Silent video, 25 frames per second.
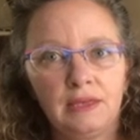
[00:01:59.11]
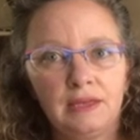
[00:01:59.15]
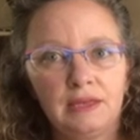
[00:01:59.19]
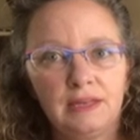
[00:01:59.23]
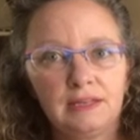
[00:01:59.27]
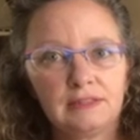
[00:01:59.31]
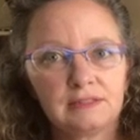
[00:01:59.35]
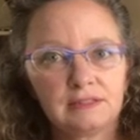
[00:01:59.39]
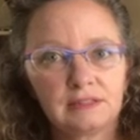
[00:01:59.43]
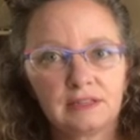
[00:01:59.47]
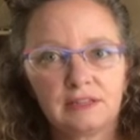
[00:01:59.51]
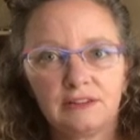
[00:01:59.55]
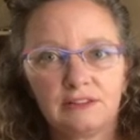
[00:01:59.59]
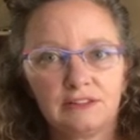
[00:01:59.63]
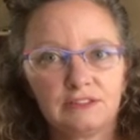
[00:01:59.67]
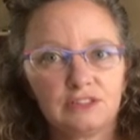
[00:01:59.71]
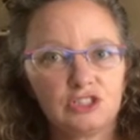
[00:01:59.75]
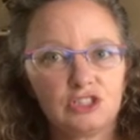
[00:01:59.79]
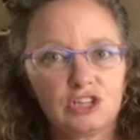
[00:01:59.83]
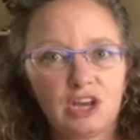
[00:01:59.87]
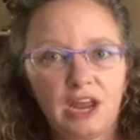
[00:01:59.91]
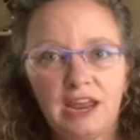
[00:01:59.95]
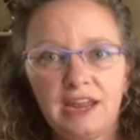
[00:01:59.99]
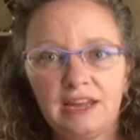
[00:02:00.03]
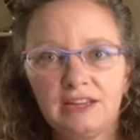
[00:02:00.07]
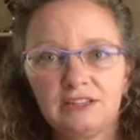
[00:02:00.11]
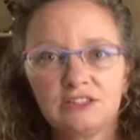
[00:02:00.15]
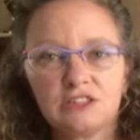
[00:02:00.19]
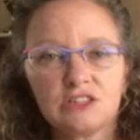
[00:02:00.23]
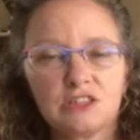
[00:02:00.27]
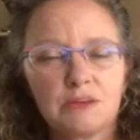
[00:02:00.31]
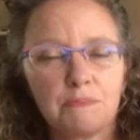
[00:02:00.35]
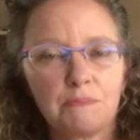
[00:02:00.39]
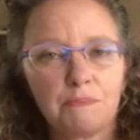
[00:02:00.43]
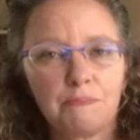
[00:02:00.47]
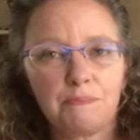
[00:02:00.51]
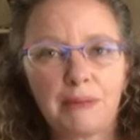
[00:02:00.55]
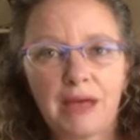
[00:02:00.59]
It's gonna change
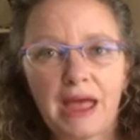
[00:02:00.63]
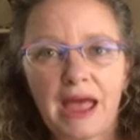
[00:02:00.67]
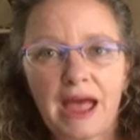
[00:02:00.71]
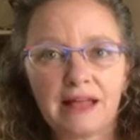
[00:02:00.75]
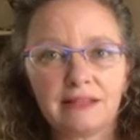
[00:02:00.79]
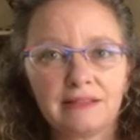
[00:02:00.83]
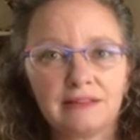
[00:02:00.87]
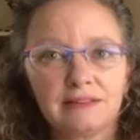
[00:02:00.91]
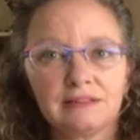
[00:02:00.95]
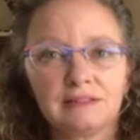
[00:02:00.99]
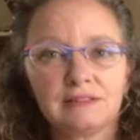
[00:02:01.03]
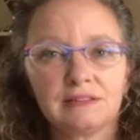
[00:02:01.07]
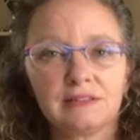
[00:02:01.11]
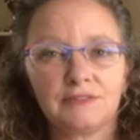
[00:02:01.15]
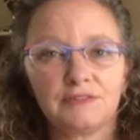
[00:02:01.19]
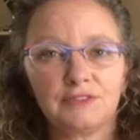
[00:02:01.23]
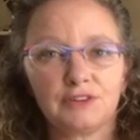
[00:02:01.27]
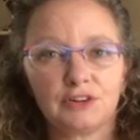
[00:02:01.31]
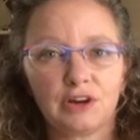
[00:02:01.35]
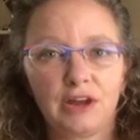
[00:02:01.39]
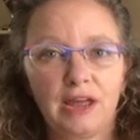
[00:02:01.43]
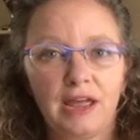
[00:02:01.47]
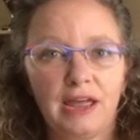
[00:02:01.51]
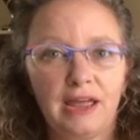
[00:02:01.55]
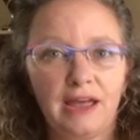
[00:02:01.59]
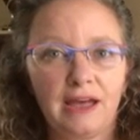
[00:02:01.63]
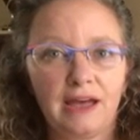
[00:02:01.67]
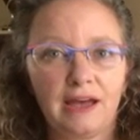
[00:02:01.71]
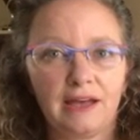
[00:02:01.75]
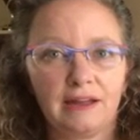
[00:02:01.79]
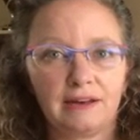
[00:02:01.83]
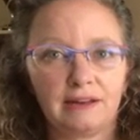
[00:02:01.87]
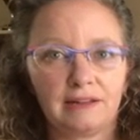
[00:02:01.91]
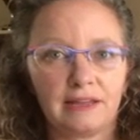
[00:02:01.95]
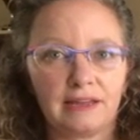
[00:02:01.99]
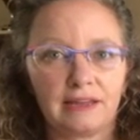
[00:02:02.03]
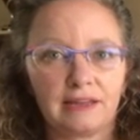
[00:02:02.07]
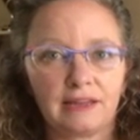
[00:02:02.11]
the balance of your
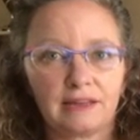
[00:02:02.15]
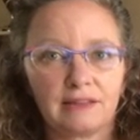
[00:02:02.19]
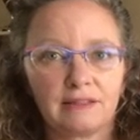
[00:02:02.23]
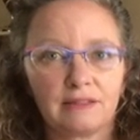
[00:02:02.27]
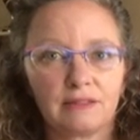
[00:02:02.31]
hand, like